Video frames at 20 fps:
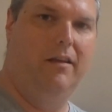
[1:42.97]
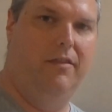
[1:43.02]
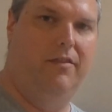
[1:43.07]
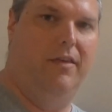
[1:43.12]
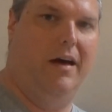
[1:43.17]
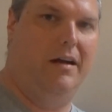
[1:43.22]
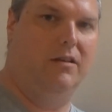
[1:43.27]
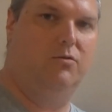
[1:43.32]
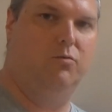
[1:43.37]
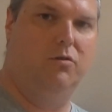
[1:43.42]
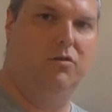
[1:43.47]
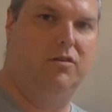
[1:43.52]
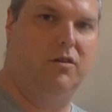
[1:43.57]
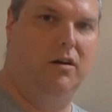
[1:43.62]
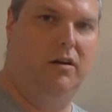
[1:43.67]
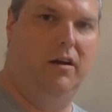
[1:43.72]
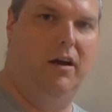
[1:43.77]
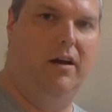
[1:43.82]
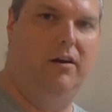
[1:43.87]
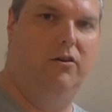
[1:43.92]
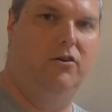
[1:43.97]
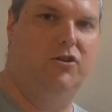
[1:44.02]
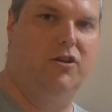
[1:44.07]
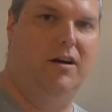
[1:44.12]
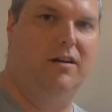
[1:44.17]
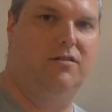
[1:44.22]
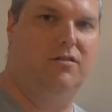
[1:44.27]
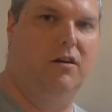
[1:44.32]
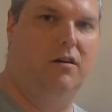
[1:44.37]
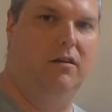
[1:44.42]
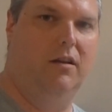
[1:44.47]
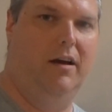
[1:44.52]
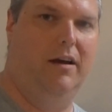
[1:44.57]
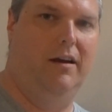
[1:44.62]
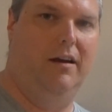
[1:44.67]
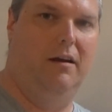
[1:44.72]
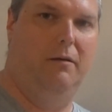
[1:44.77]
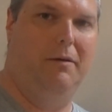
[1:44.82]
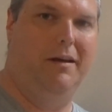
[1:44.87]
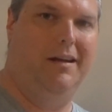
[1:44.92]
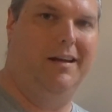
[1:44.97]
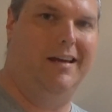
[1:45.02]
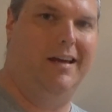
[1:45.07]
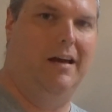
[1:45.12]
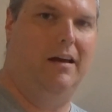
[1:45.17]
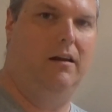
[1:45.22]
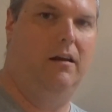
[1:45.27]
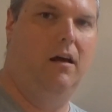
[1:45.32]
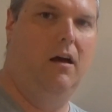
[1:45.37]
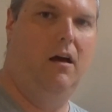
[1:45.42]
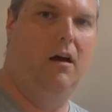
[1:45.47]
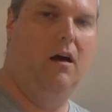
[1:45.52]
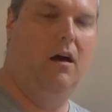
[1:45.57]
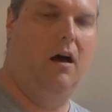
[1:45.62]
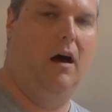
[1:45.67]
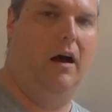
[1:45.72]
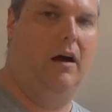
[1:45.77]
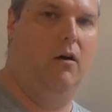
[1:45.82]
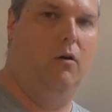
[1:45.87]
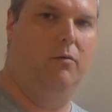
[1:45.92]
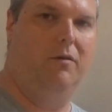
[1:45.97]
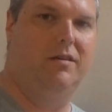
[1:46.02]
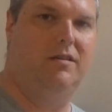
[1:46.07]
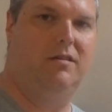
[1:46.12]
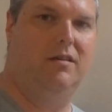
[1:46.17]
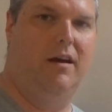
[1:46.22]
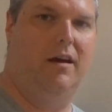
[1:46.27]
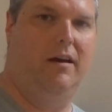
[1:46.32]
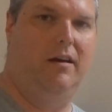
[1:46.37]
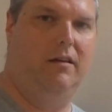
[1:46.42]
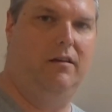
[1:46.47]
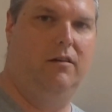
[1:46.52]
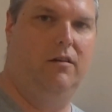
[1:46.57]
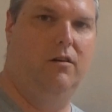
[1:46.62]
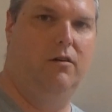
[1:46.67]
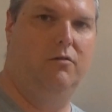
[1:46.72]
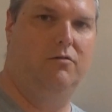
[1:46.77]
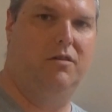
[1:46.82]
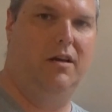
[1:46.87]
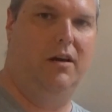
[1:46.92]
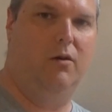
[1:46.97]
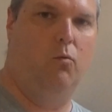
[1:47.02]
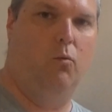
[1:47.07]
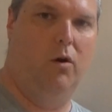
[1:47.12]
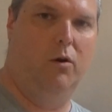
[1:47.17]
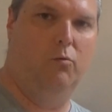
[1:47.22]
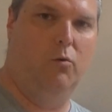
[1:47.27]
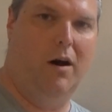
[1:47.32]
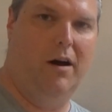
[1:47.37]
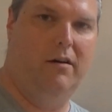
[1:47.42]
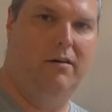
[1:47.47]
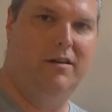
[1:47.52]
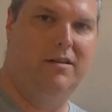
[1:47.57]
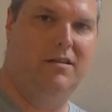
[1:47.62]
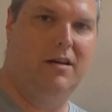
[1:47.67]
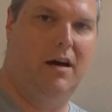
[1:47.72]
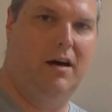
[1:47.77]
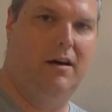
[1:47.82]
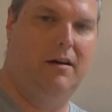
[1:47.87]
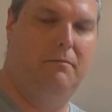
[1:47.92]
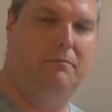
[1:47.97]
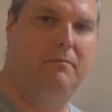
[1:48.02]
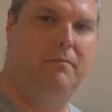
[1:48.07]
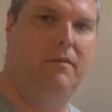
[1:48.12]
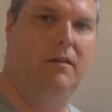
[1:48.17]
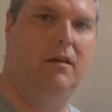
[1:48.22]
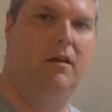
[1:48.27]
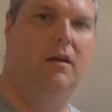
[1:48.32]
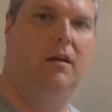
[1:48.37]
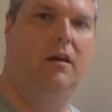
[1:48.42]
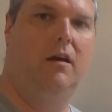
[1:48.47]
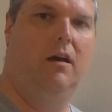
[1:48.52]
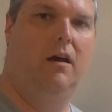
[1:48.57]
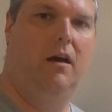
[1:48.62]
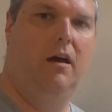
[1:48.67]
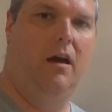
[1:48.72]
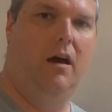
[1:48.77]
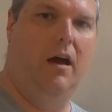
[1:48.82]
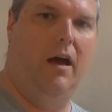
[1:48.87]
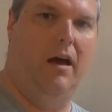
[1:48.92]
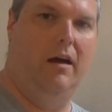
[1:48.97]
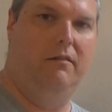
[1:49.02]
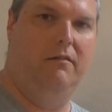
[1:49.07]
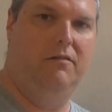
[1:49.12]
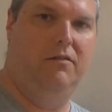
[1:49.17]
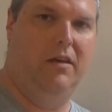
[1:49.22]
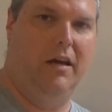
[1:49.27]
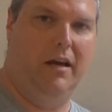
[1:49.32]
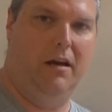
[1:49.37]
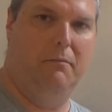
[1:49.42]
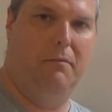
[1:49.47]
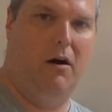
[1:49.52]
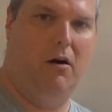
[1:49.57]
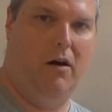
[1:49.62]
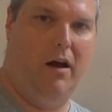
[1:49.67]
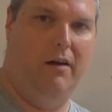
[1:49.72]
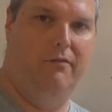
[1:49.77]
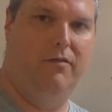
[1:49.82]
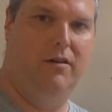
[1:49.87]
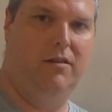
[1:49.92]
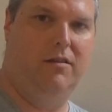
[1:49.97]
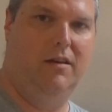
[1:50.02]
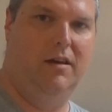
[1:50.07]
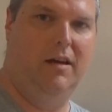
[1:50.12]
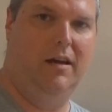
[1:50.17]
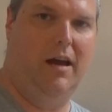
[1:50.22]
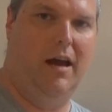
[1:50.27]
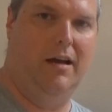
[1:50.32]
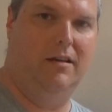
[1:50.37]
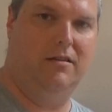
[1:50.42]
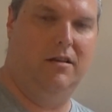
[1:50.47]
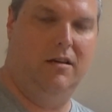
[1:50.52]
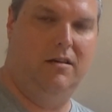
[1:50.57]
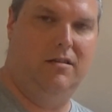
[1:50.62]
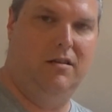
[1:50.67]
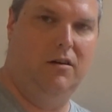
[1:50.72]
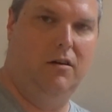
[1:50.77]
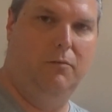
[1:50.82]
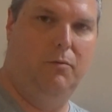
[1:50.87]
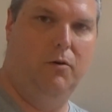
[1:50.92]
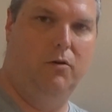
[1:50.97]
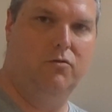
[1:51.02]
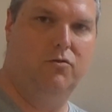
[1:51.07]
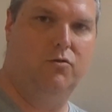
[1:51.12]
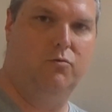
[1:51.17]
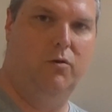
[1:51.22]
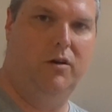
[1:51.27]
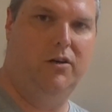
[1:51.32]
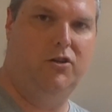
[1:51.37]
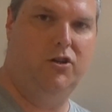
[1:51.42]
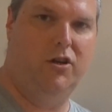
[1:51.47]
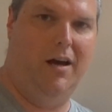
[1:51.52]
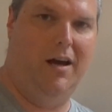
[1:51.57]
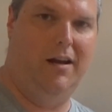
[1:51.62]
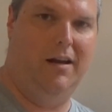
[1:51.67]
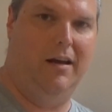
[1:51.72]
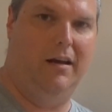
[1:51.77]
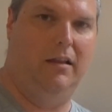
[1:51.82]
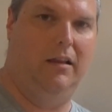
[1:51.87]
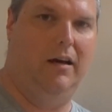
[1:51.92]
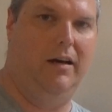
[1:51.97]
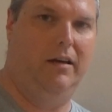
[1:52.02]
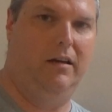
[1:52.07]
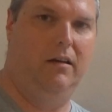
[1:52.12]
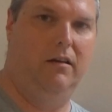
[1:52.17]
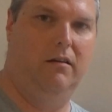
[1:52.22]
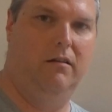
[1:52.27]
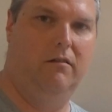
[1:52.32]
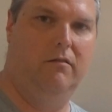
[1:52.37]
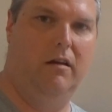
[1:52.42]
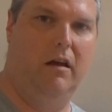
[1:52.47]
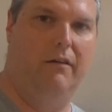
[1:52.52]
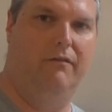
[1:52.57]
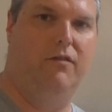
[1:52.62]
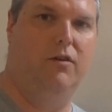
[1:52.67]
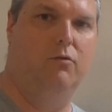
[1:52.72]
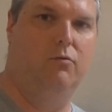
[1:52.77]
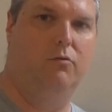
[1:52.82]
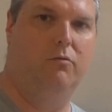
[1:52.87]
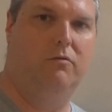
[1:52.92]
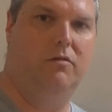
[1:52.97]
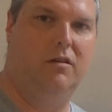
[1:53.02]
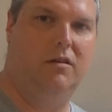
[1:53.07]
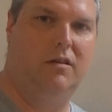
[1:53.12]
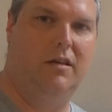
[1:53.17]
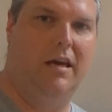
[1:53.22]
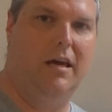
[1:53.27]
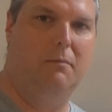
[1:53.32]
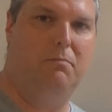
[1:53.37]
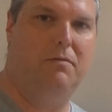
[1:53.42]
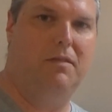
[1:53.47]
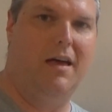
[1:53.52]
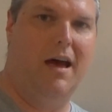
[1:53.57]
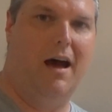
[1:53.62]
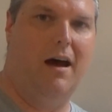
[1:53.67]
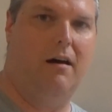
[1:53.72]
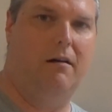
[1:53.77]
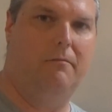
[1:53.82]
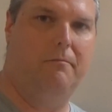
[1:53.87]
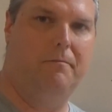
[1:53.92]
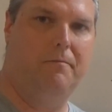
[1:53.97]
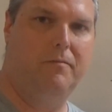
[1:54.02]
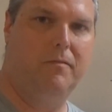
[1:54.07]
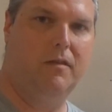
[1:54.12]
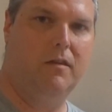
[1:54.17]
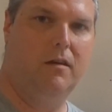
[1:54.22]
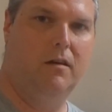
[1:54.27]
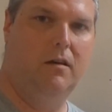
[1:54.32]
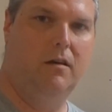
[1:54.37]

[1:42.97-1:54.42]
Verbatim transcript: that's what's going to energize our light. I mean, again, I always say, you know, take one wire at a time and think about everything as a single pole switch and a light. If you keep that,